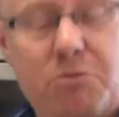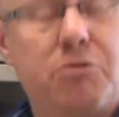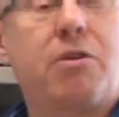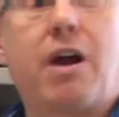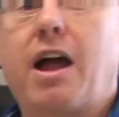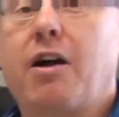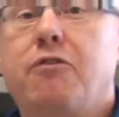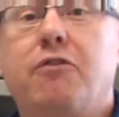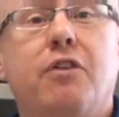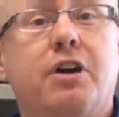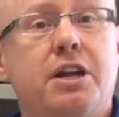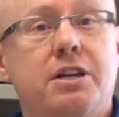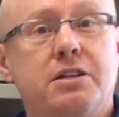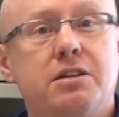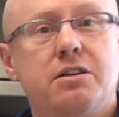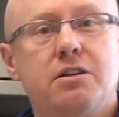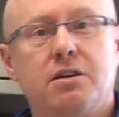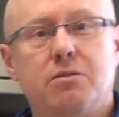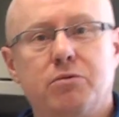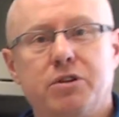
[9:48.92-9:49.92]
graphite,
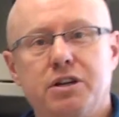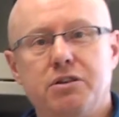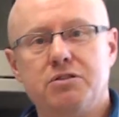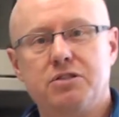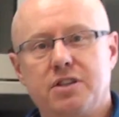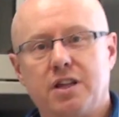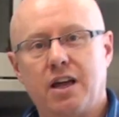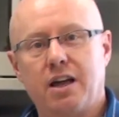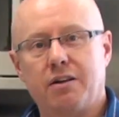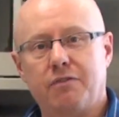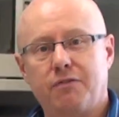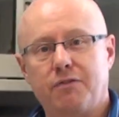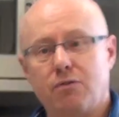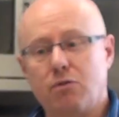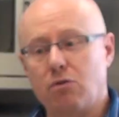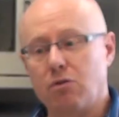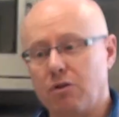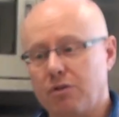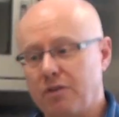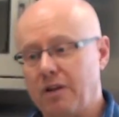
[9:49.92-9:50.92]
and we use that
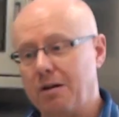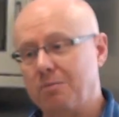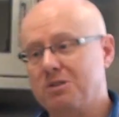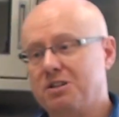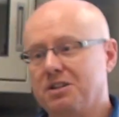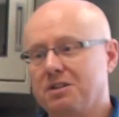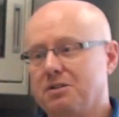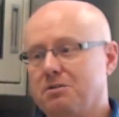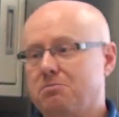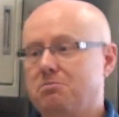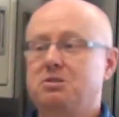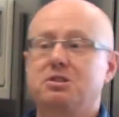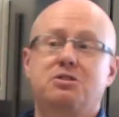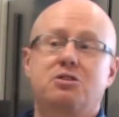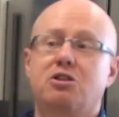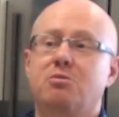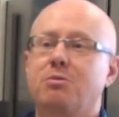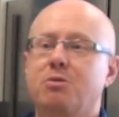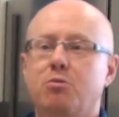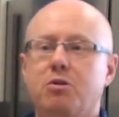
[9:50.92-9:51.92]
for them to
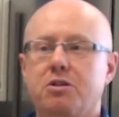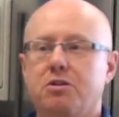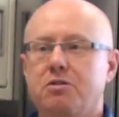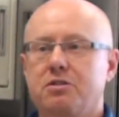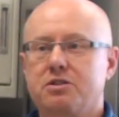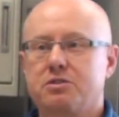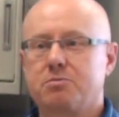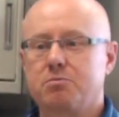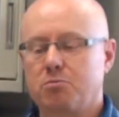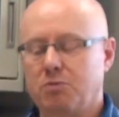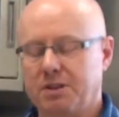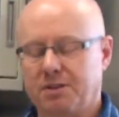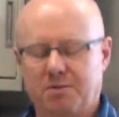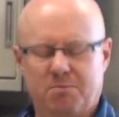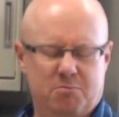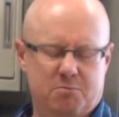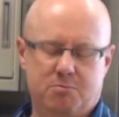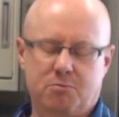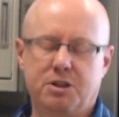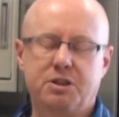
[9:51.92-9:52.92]
determine whether
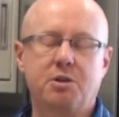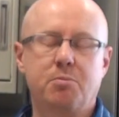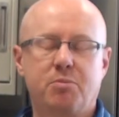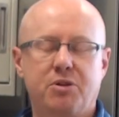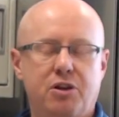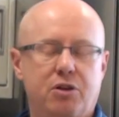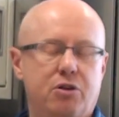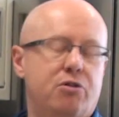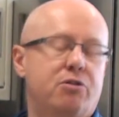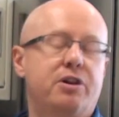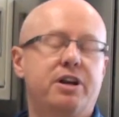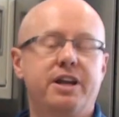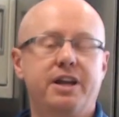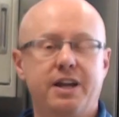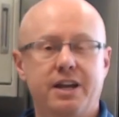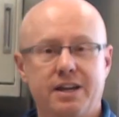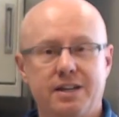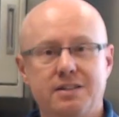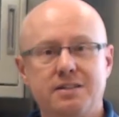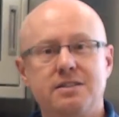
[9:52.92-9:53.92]
what the
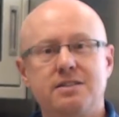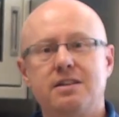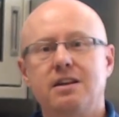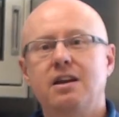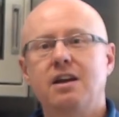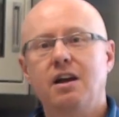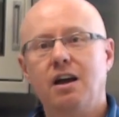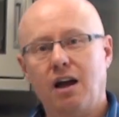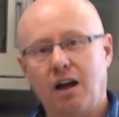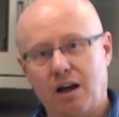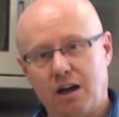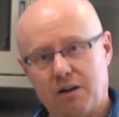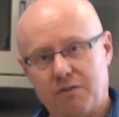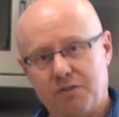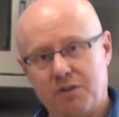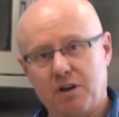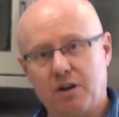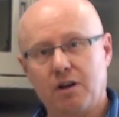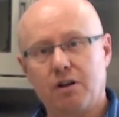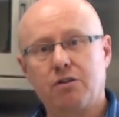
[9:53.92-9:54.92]
purity is of
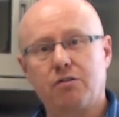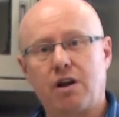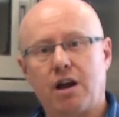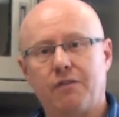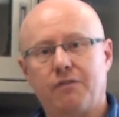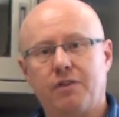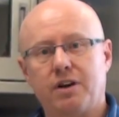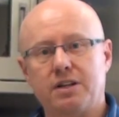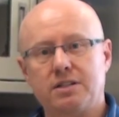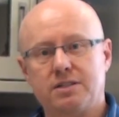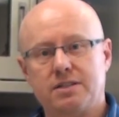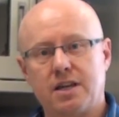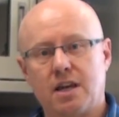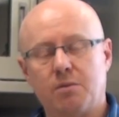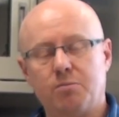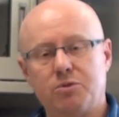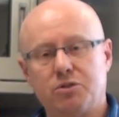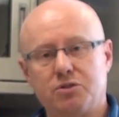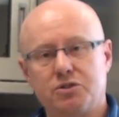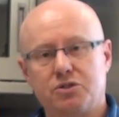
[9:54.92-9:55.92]
the graphite
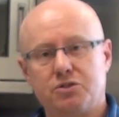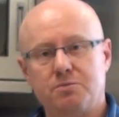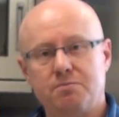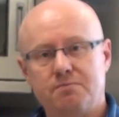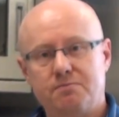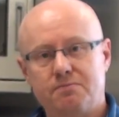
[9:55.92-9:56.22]
samples.